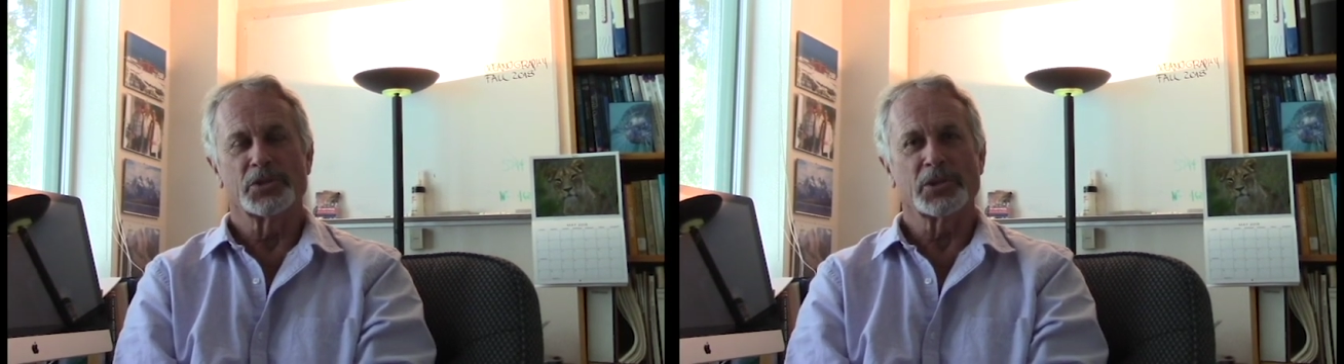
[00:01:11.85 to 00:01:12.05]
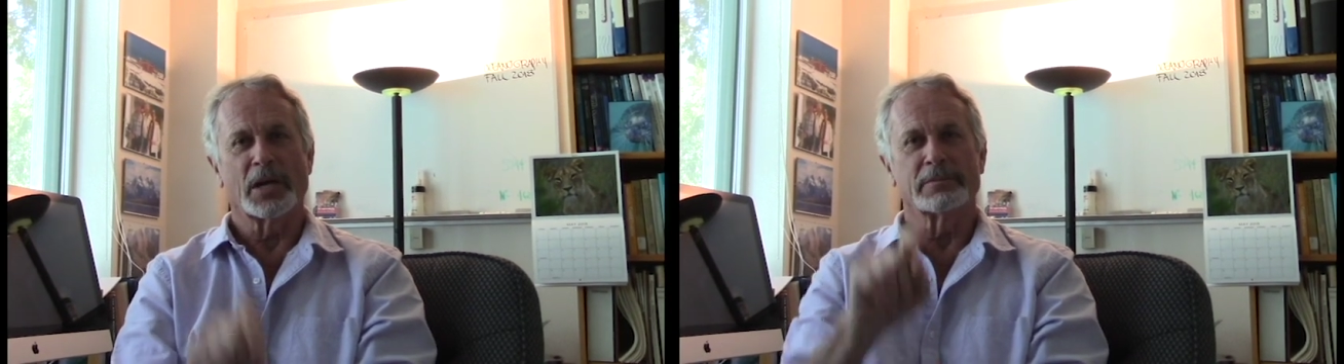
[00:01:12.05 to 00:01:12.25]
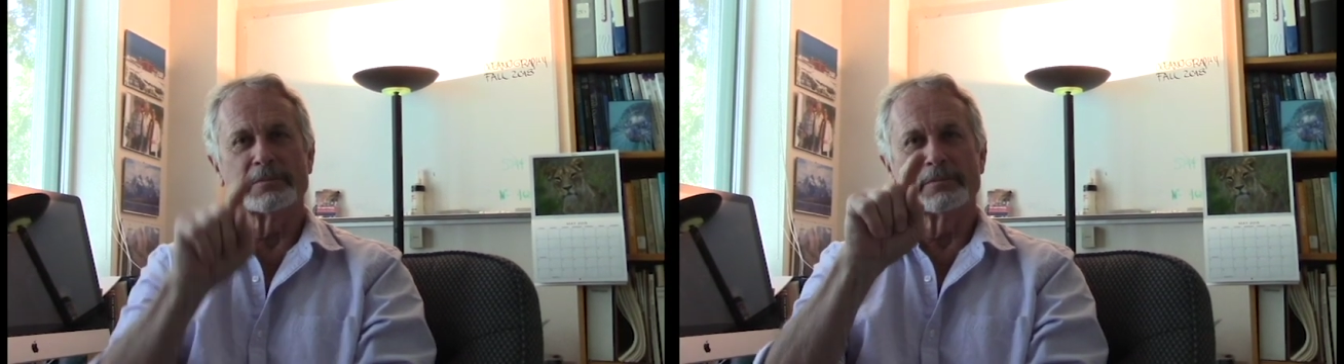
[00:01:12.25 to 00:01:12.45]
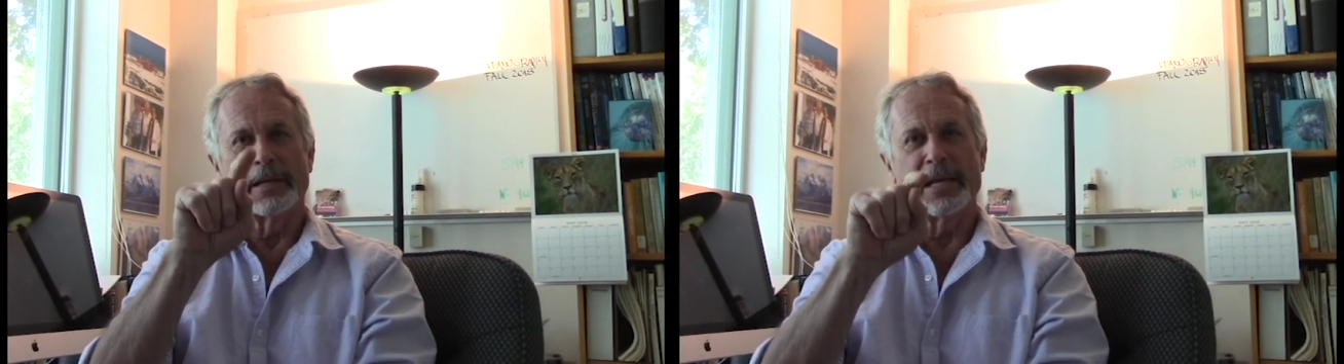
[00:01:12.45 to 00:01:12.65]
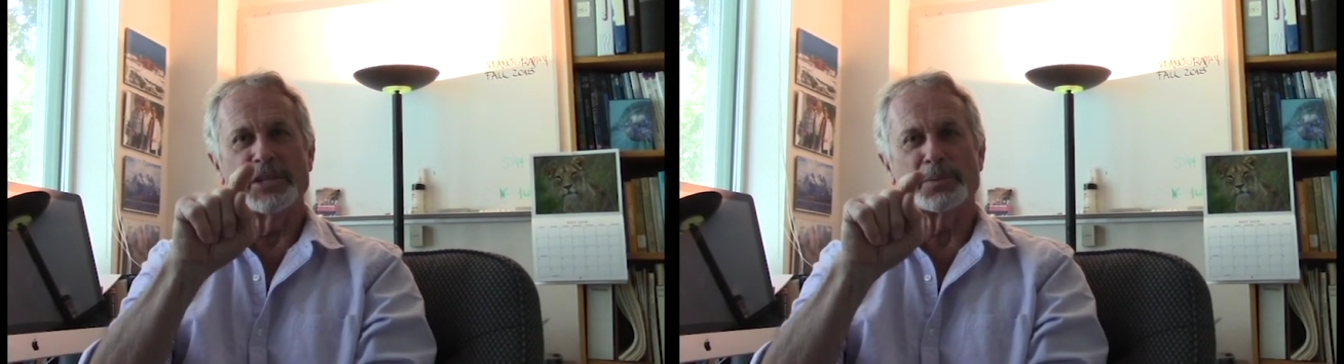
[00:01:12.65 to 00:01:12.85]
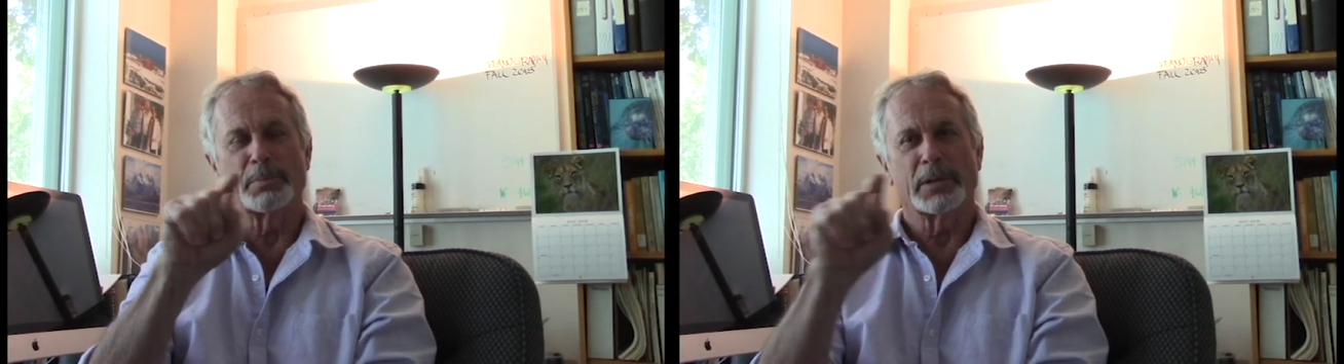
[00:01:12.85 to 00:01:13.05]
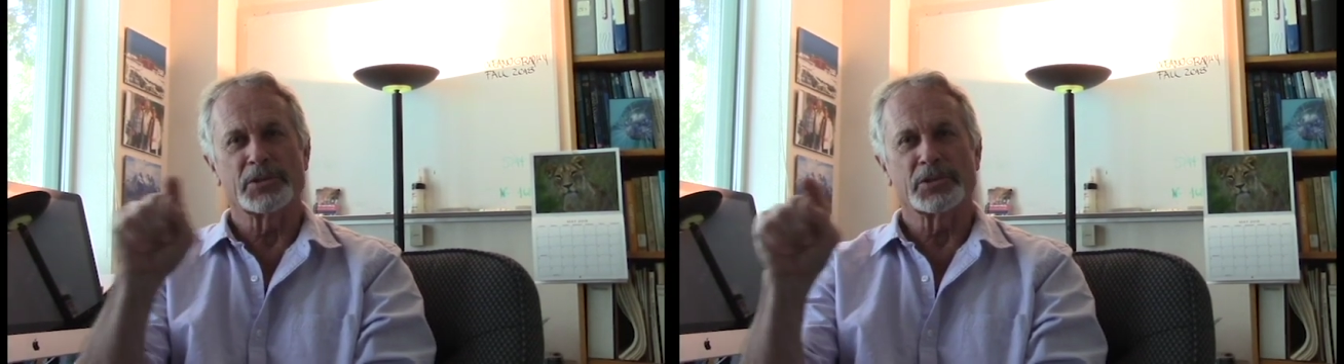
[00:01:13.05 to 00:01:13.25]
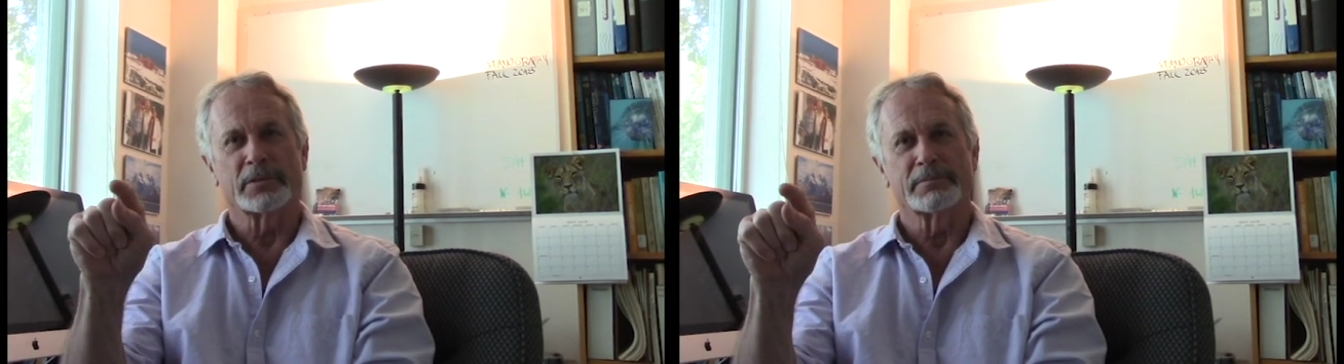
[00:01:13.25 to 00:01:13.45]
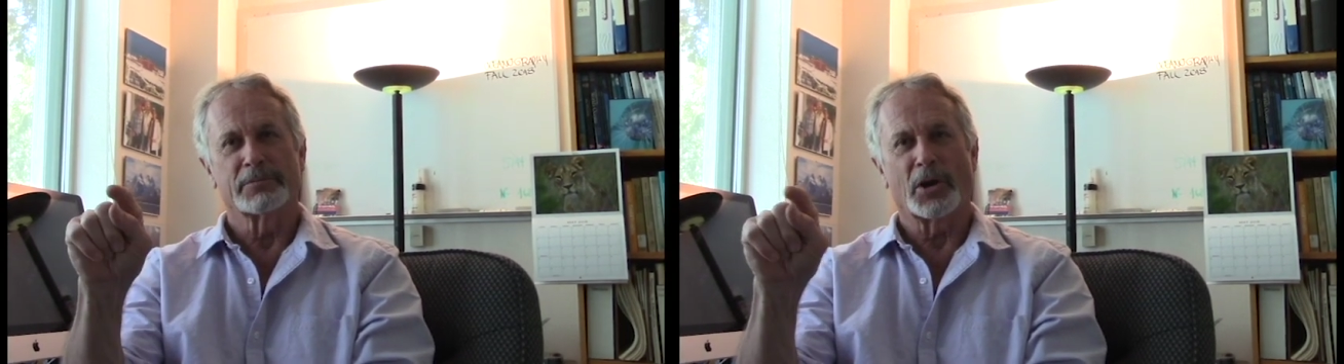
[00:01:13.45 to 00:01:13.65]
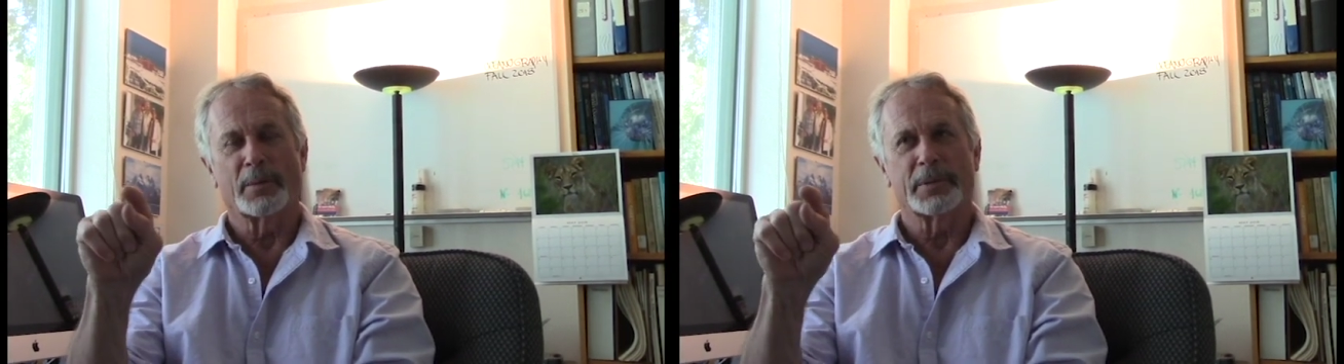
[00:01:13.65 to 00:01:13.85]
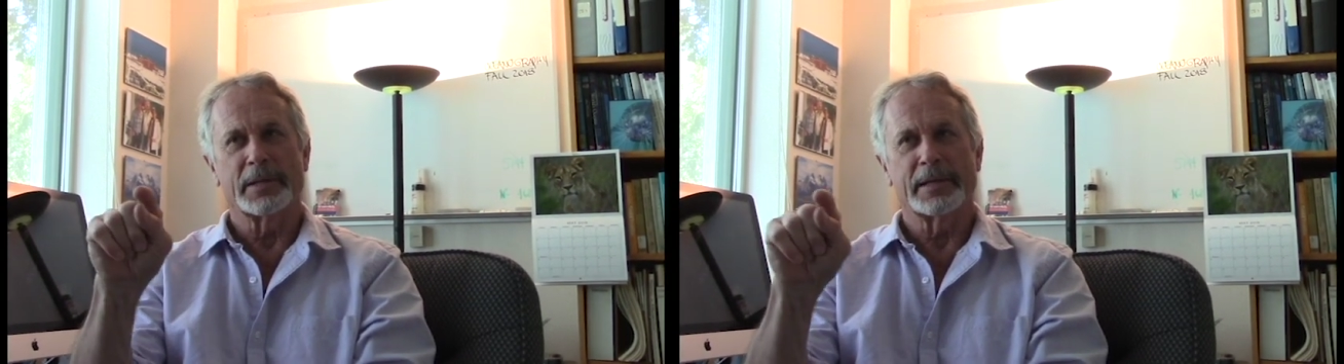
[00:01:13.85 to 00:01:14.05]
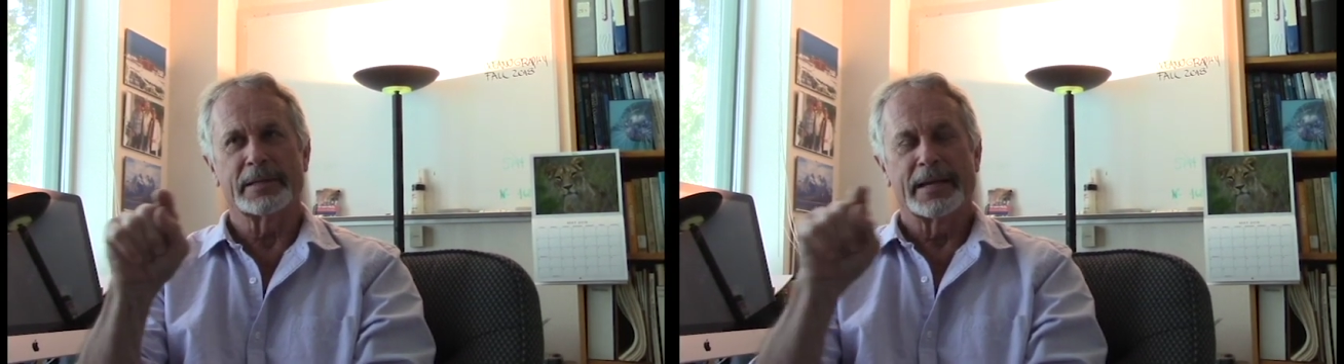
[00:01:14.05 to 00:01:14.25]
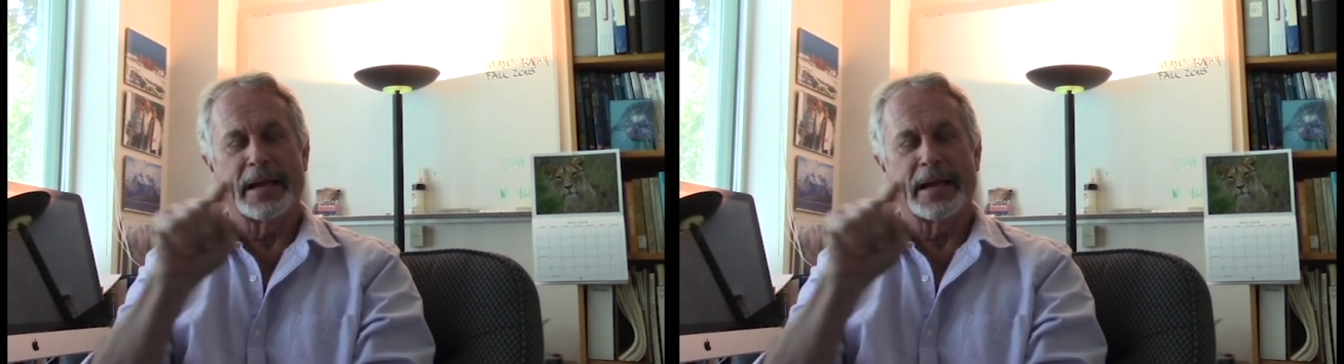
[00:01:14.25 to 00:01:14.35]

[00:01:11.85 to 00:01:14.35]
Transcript: is a H plus a carbonate,